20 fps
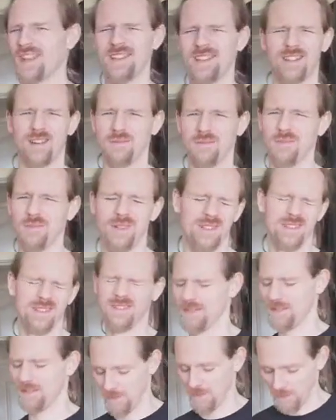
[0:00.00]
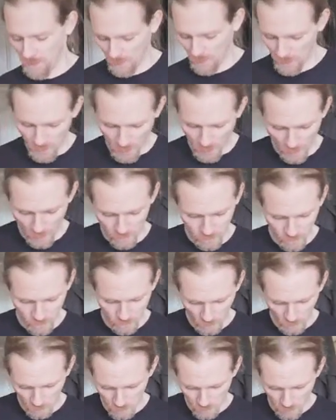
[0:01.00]
they don't.
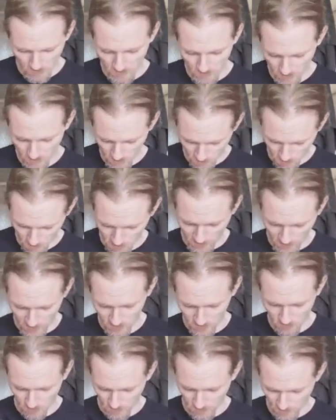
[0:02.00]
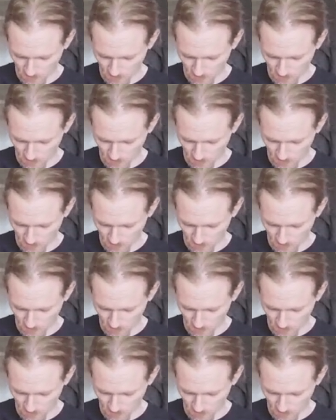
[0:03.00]
But if we sand all of